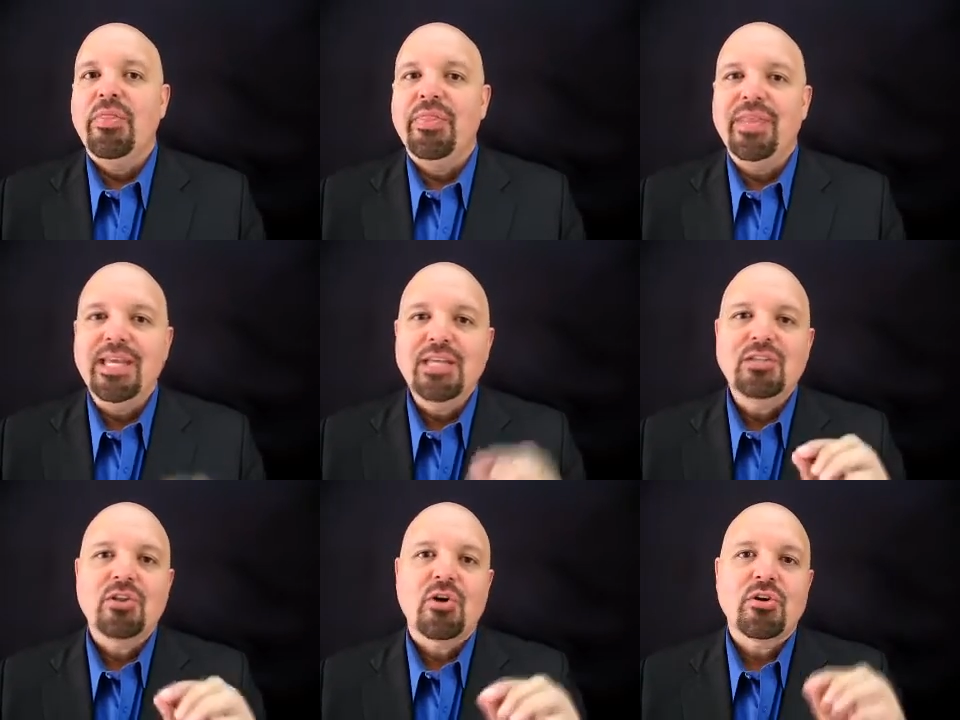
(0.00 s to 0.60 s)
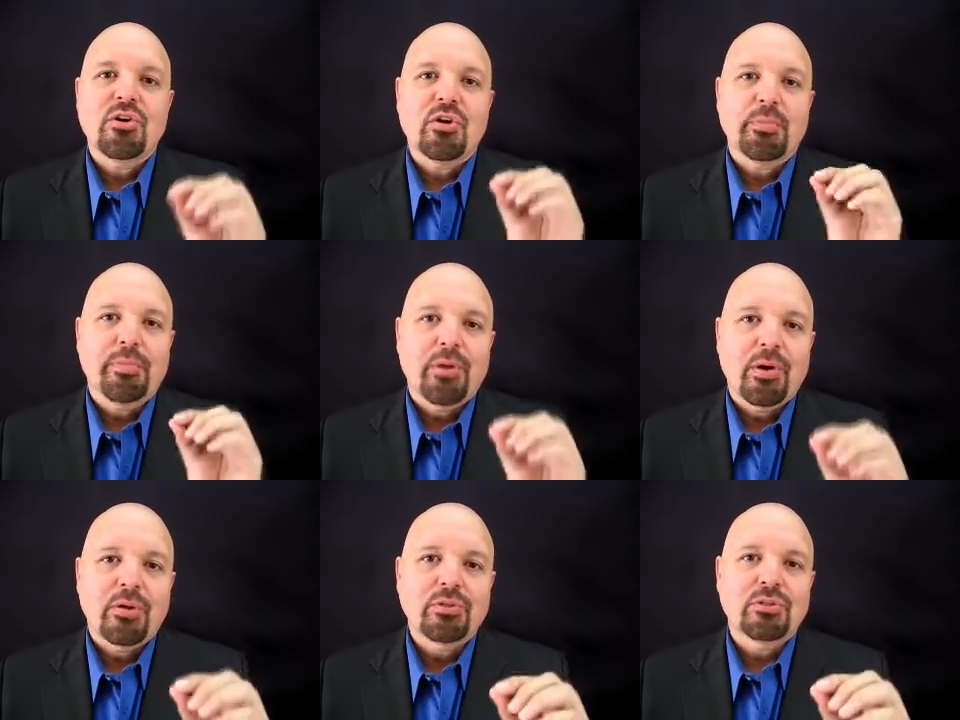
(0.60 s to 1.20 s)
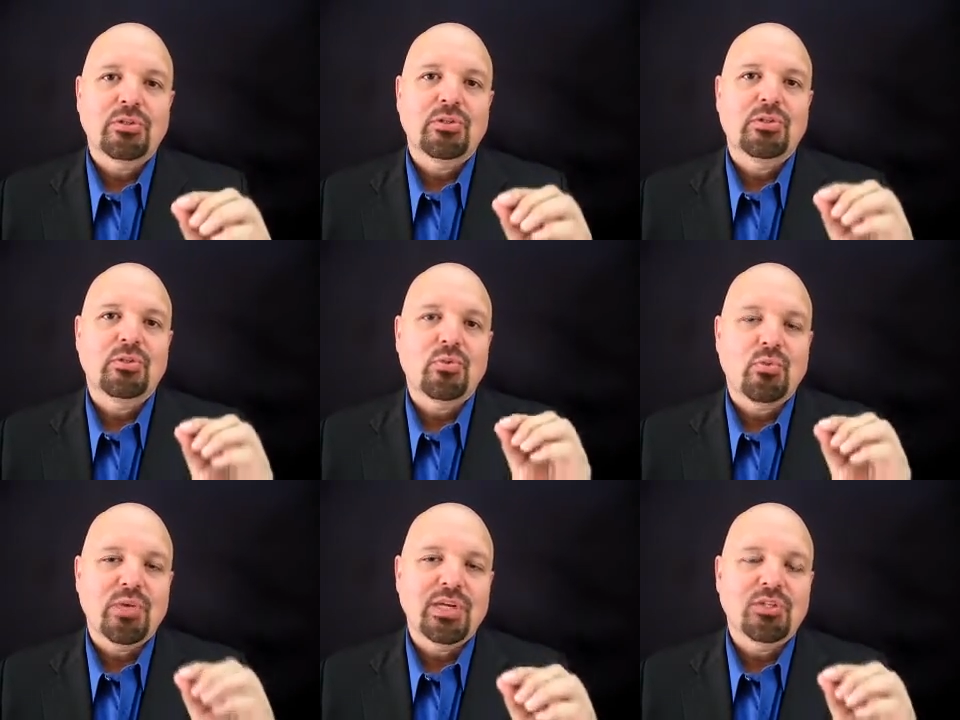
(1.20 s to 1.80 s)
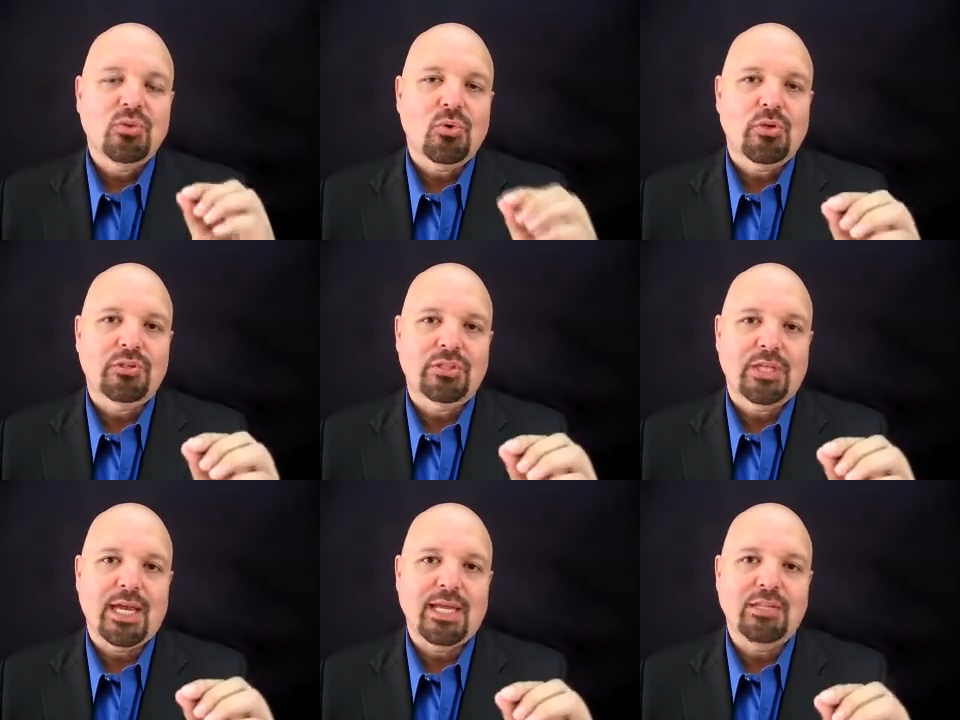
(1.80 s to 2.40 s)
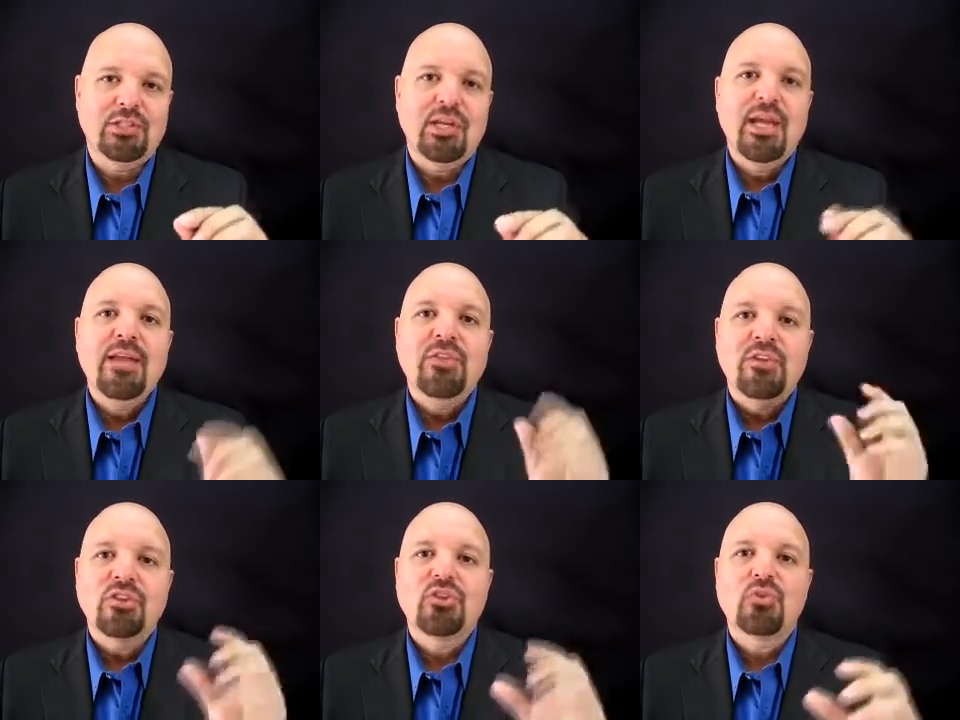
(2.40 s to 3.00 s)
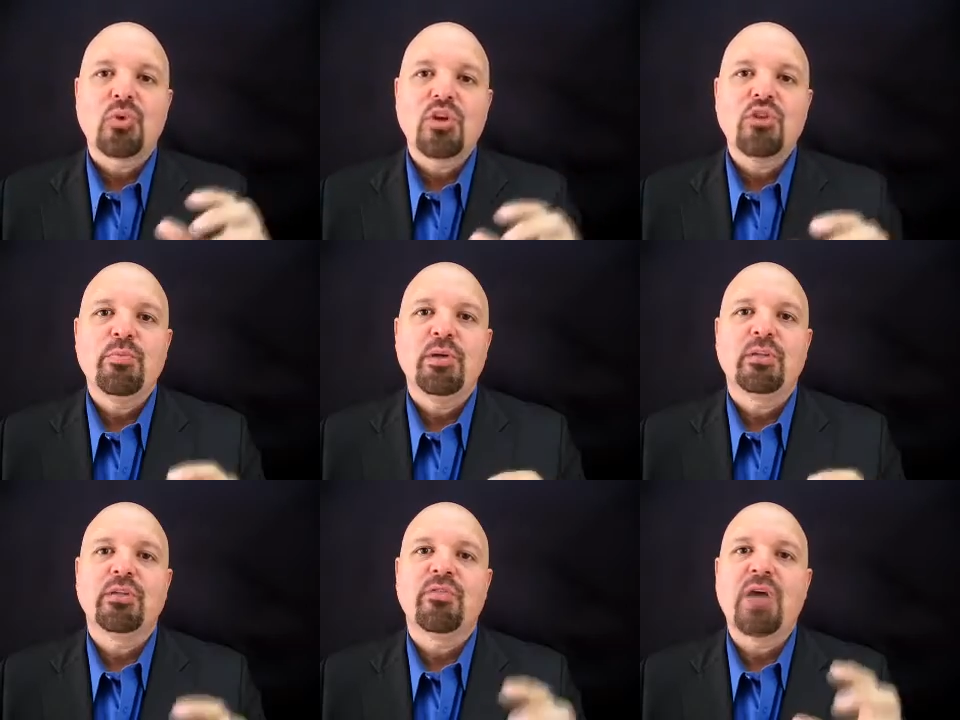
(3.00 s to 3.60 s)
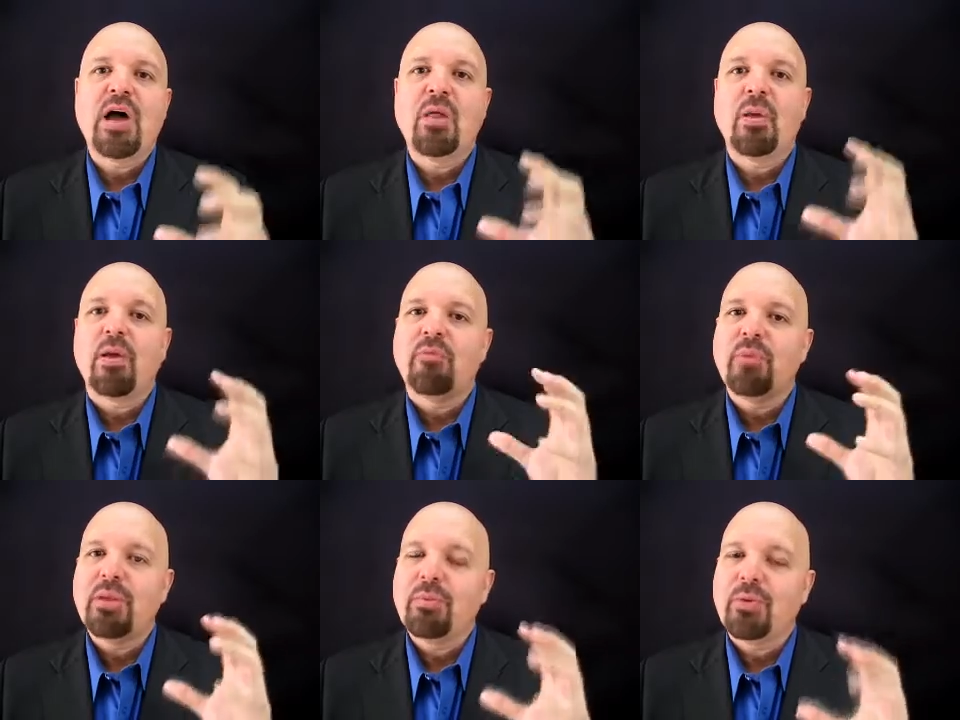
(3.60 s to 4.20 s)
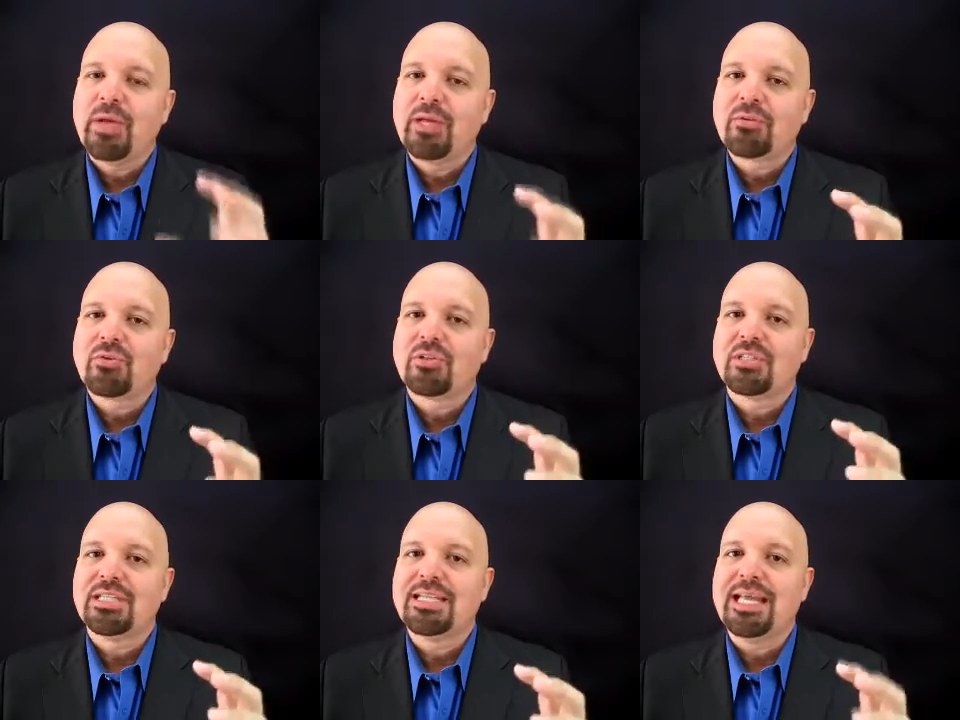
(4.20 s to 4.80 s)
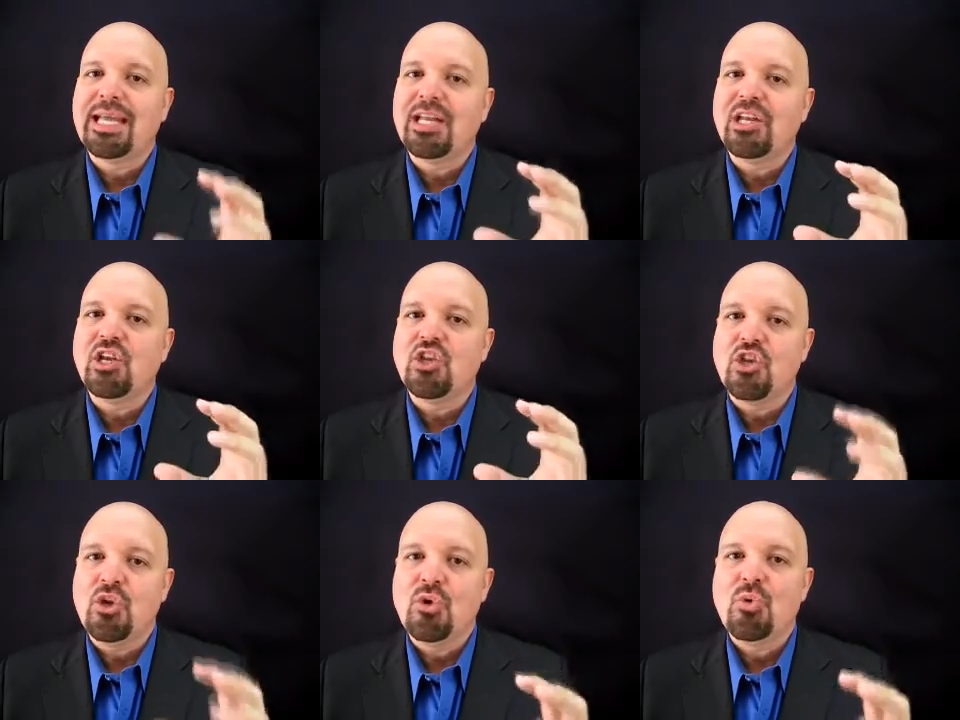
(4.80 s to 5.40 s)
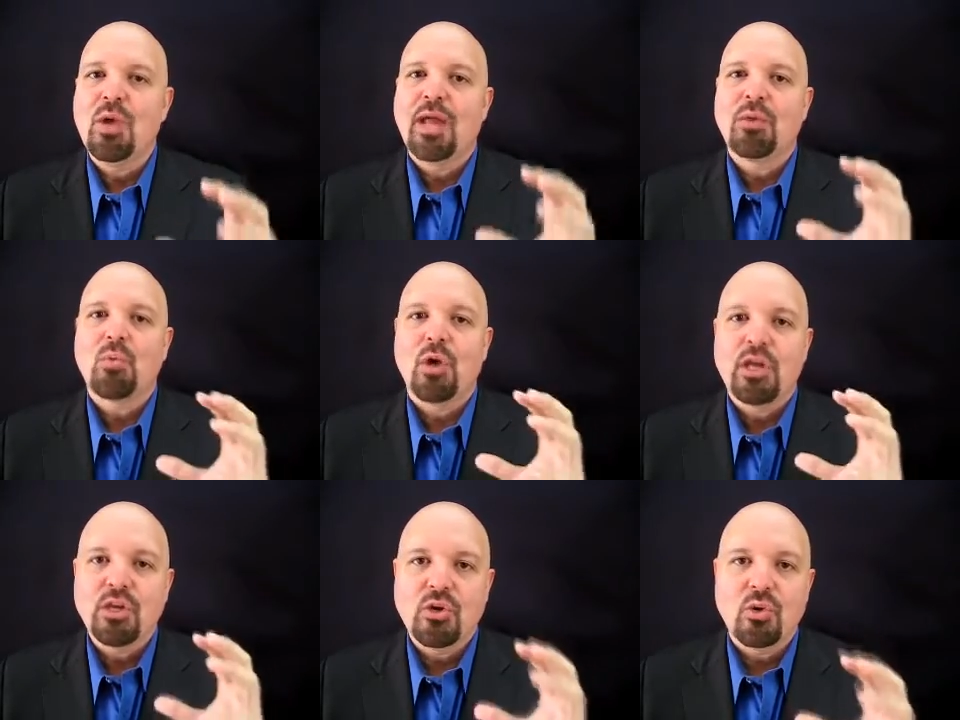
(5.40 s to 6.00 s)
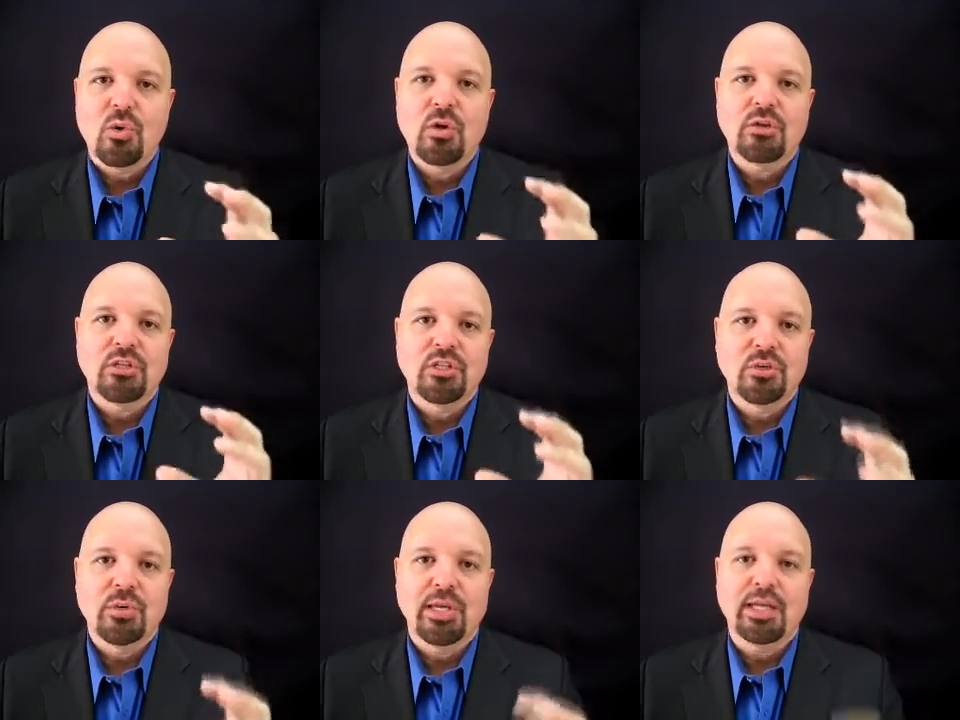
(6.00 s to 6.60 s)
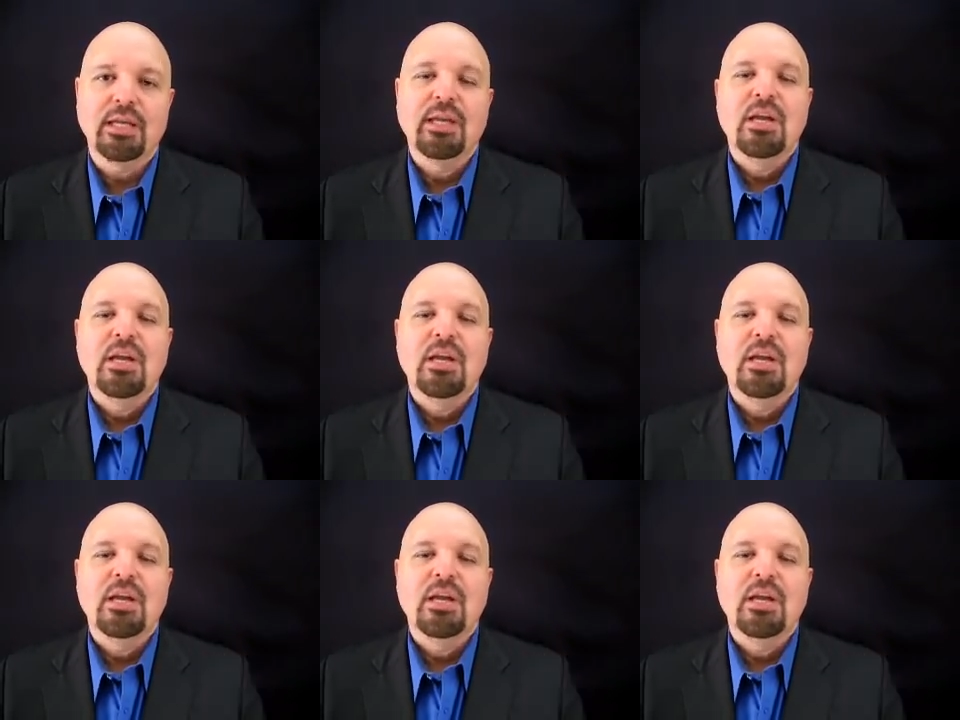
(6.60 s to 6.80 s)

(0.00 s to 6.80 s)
These are your personal resource sites. This is where you build a following of people interested in you and what you're doing.